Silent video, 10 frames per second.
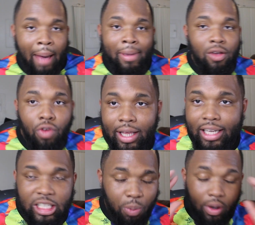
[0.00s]
I mean, really
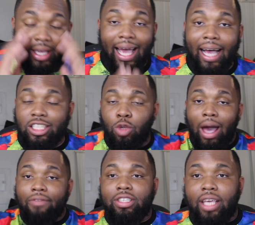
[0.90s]
at this point, guys, do
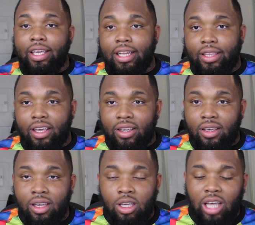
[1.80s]
I have to say anything?
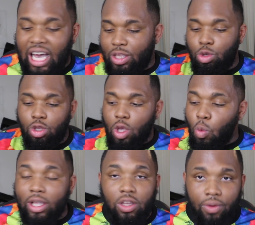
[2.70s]
Do you
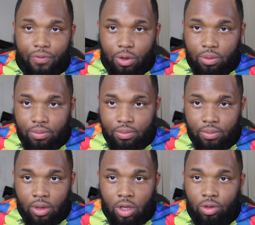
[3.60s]
want the review? You know
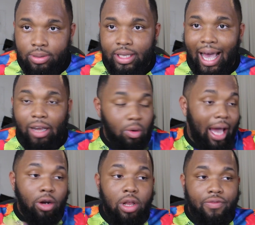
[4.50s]
what I'm saying?
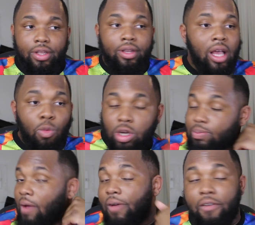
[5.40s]
I don't even
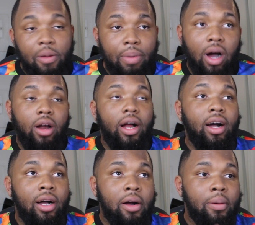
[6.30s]
what's my favorite
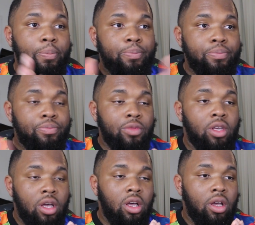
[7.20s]
bar?
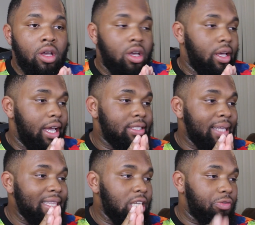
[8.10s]
It's
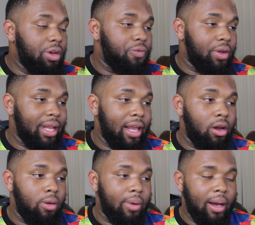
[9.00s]
not the Greek Freak line. I
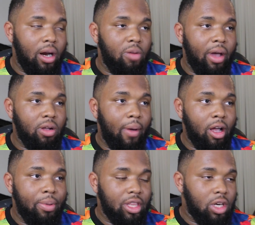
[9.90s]
know everybody's probably
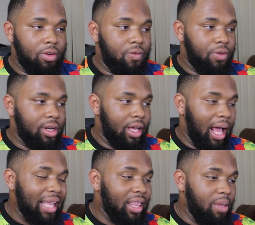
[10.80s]
gonna pick the Greek Freak line.
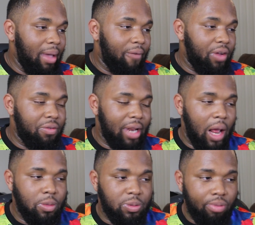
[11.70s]
I think my favorite
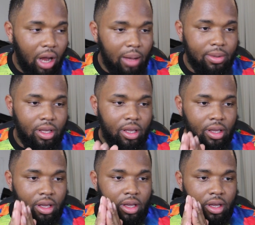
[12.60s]
line was probably
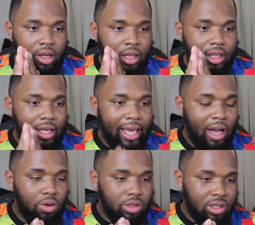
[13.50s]
the
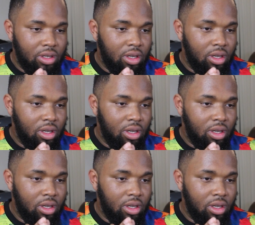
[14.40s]
couch.